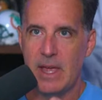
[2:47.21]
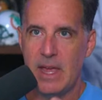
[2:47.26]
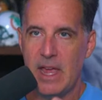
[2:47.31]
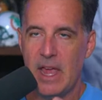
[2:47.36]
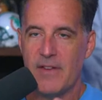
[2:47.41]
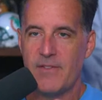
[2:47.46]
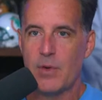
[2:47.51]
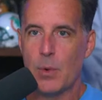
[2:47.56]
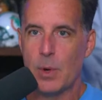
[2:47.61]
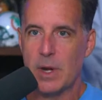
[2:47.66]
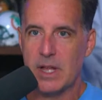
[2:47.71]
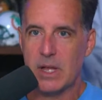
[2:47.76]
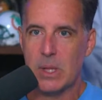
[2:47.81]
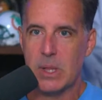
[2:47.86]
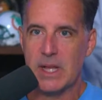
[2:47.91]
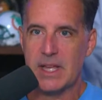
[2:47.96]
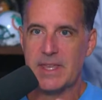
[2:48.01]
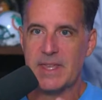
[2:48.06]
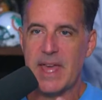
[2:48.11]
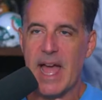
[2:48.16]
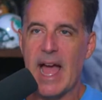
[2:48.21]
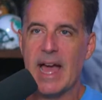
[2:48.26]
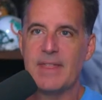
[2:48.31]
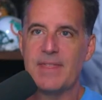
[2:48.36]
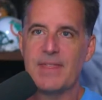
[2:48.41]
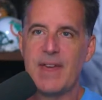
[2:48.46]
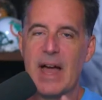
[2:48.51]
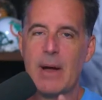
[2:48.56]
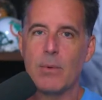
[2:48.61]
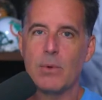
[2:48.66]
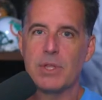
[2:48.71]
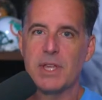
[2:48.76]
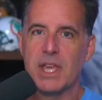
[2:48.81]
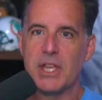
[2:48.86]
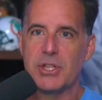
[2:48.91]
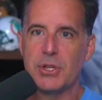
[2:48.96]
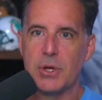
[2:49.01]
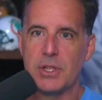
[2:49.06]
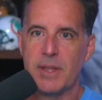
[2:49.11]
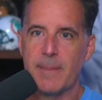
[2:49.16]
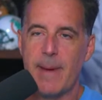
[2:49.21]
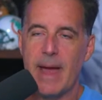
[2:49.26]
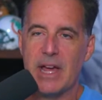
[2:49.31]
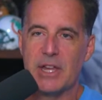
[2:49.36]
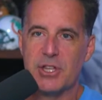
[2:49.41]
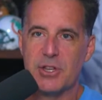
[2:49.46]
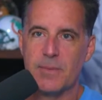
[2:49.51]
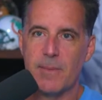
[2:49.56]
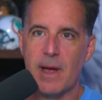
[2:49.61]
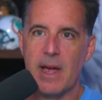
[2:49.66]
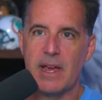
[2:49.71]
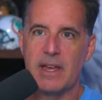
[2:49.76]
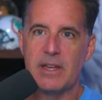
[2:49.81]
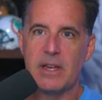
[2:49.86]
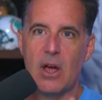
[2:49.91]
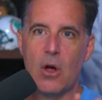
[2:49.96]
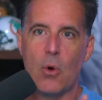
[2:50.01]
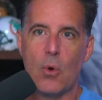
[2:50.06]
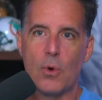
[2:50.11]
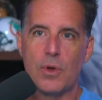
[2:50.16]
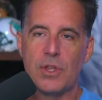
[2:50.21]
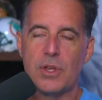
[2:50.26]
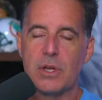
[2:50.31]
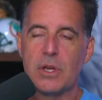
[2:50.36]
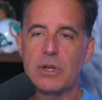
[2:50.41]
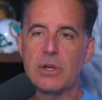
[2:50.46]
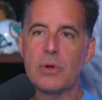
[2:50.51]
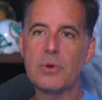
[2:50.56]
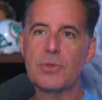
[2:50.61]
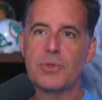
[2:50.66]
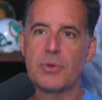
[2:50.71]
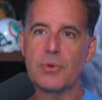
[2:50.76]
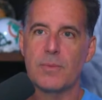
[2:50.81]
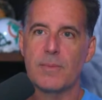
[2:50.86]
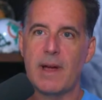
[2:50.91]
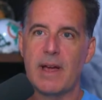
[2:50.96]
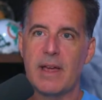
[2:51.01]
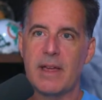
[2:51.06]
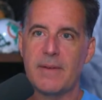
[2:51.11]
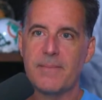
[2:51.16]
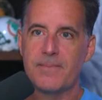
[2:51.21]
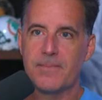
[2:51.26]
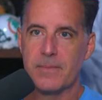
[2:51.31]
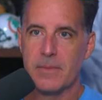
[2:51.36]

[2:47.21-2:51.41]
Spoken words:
If you want to click that, that will get you on the mastermind, or you can go through my